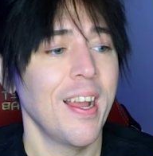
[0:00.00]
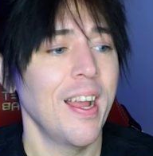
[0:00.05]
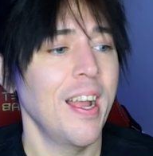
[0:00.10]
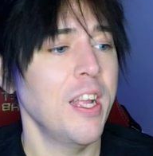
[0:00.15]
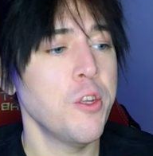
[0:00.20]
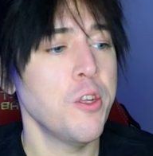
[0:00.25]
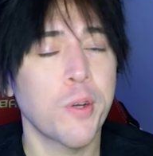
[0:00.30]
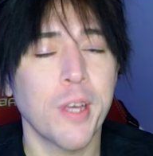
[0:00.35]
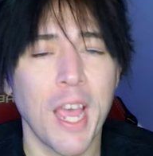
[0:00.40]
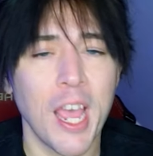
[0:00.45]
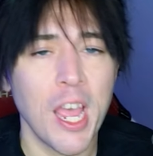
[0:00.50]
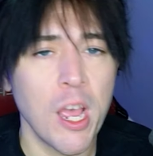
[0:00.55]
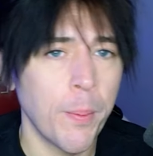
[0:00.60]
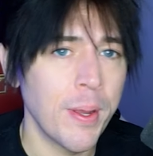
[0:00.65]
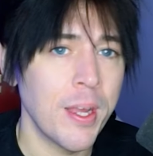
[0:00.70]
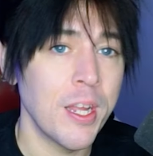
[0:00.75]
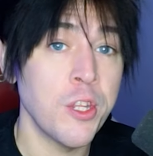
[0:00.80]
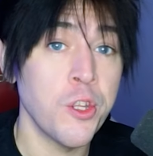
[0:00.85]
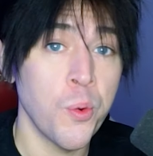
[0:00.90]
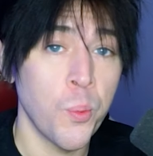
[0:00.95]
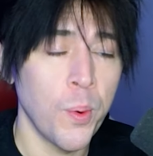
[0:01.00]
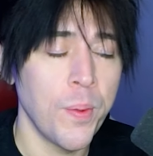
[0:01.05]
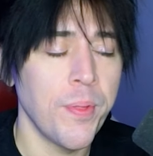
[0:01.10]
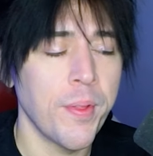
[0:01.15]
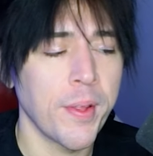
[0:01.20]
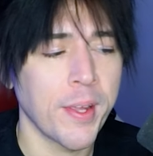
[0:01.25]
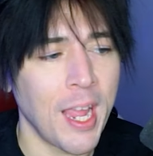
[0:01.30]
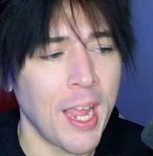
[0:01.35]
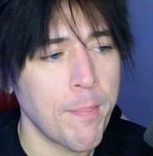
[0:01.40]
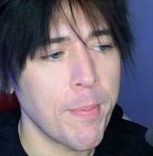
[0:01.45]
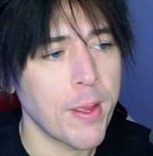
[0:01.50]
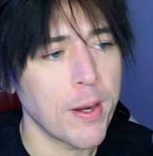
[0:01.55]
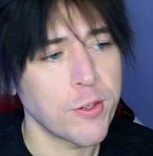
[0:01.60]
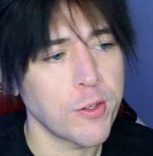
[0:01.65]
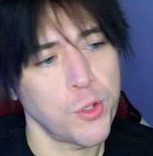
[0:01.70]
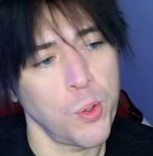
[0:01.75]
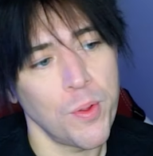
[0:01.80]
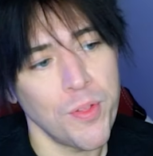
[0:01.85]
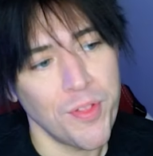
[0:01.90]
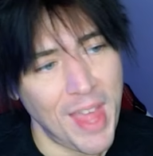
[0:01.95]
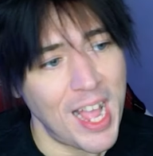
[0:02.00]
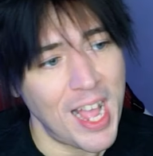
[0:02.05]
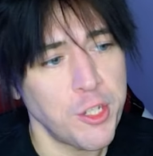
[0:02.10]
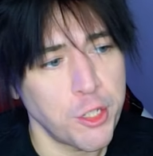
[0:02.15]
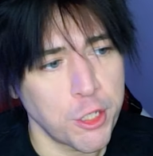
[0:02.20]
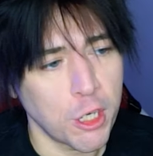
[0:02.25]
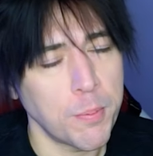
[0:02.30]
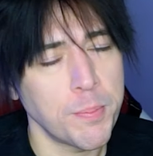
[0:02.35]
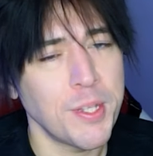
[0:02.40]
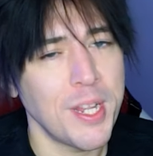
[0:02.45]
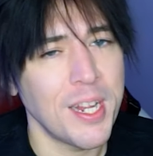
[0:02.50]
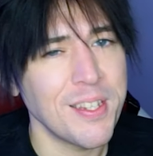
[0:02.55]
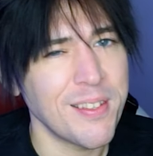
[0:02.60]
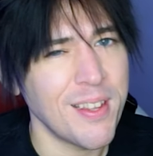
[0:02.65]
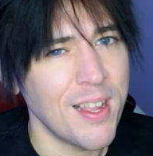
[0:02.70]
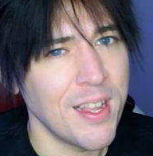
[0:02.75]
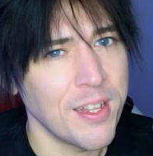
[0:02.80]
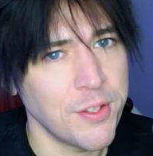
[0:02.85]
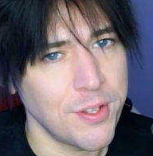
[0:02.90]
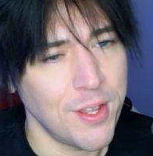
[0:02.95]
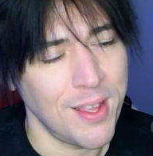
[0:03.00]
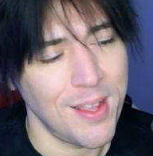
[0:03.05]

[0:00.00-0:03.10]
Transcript: And you KO it and you win the game there. So in that circumstance, it's